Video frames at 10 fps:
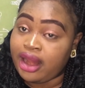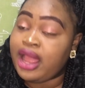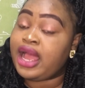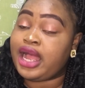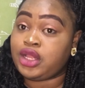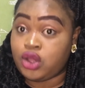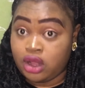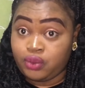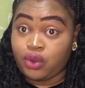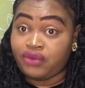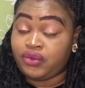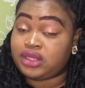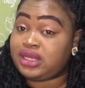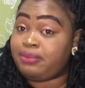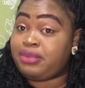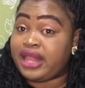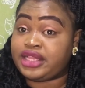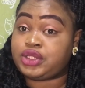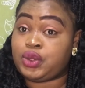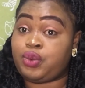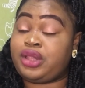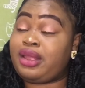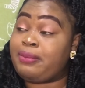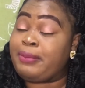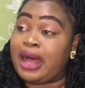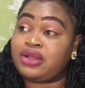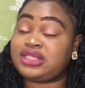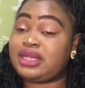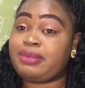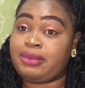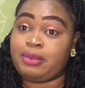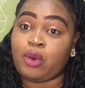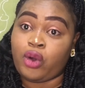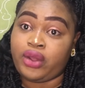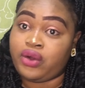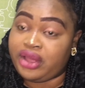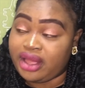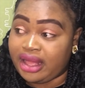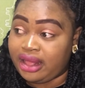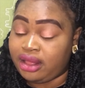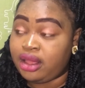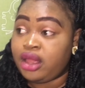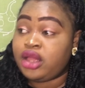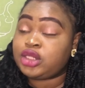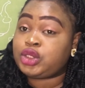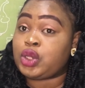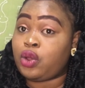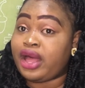and God will obviously bless you with a bouncing baby boy or girl. So I